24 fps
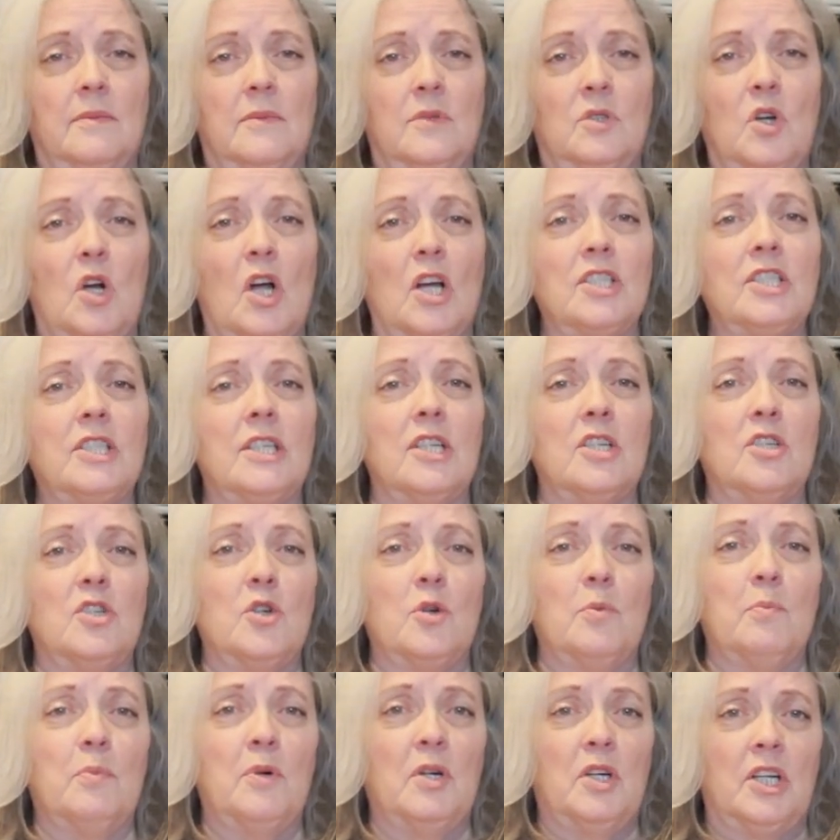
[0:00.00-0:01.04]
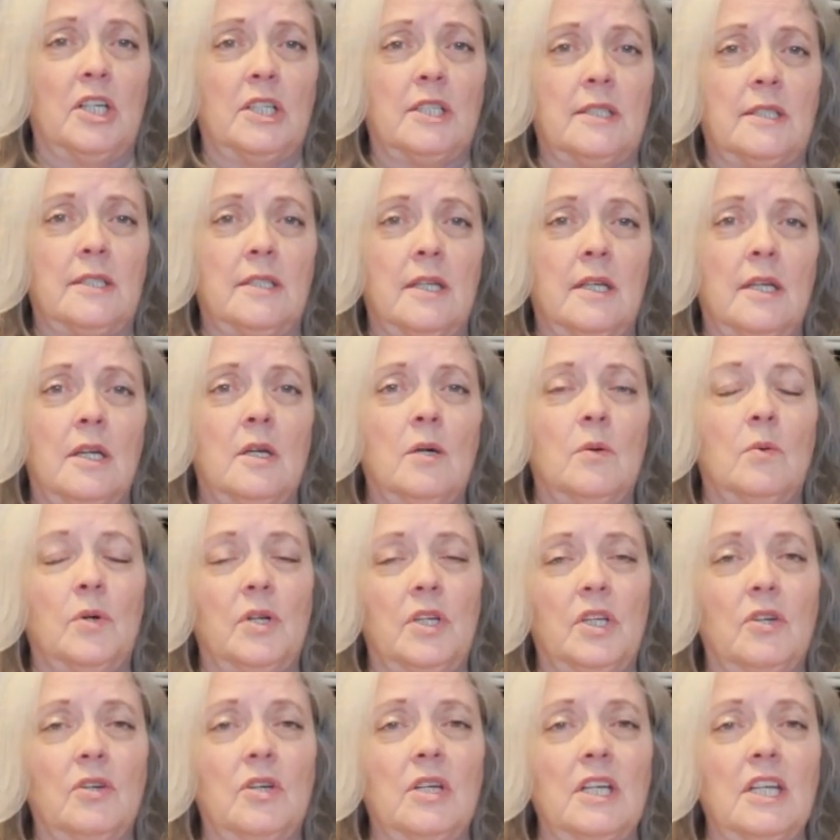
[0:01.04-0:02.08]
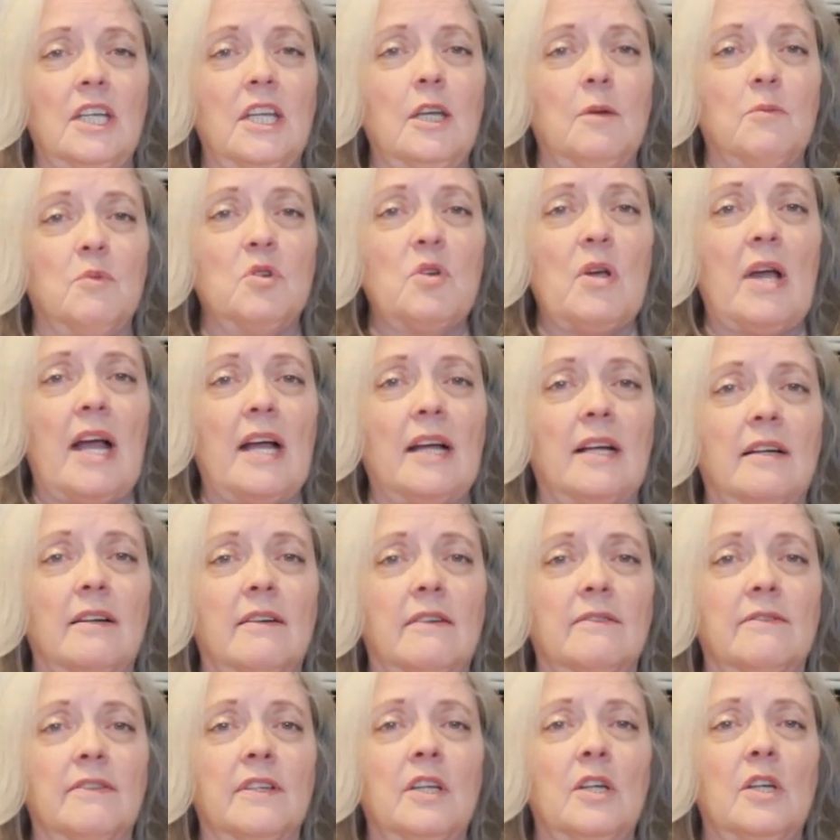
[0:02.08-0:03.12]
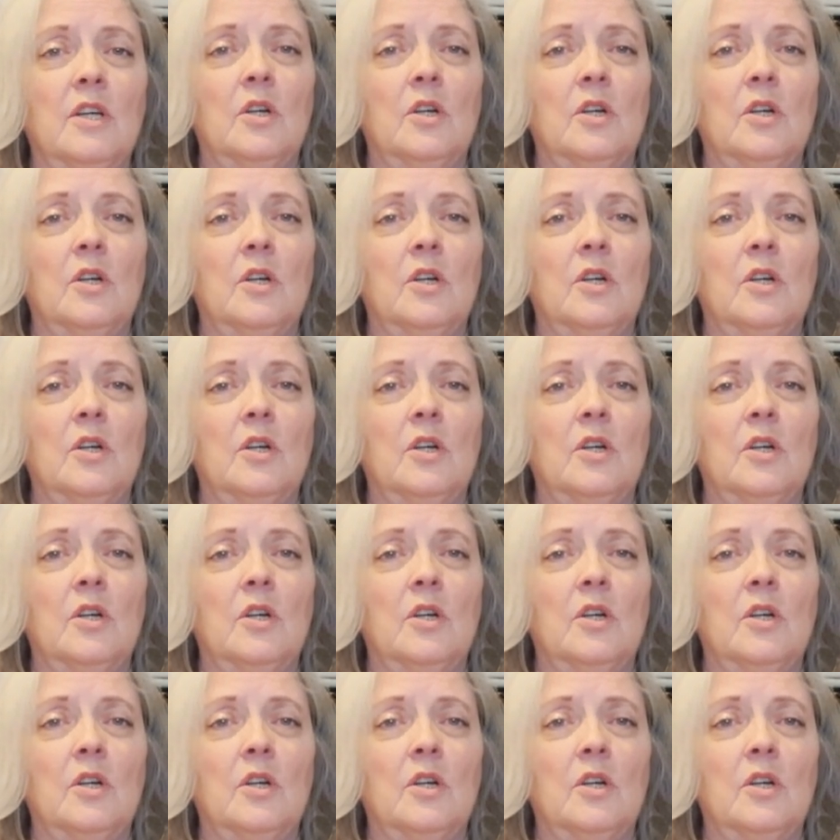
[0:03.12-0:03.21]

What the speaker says: cross-stitcher books, where you can keep track of